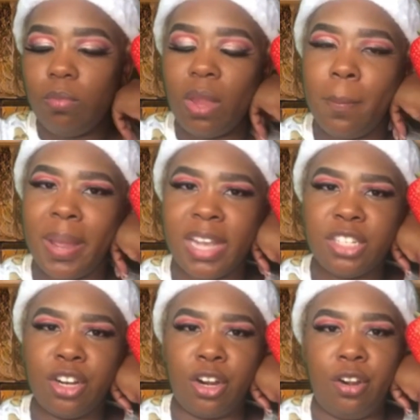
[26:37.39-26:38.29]
bash
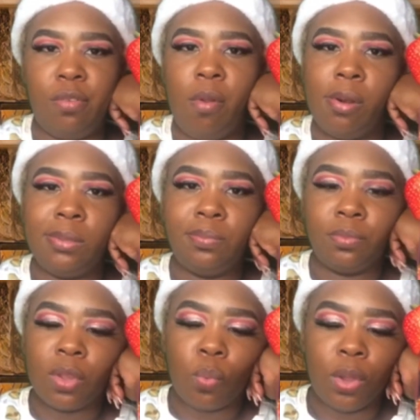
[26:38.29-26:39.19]
her
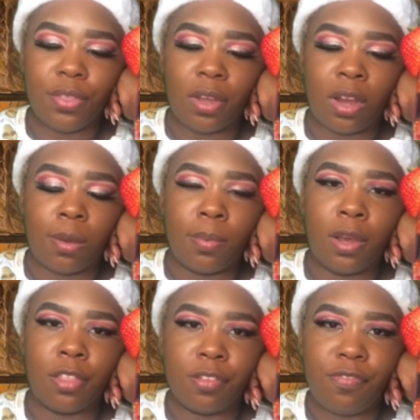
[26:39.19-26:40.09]
with
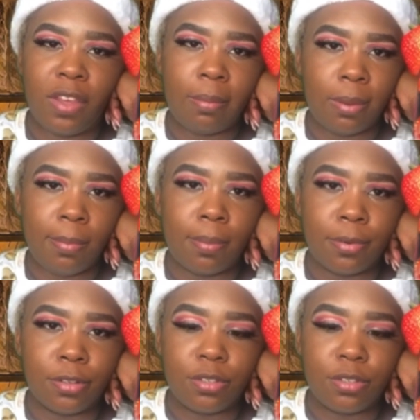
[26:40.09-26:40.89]
other family members.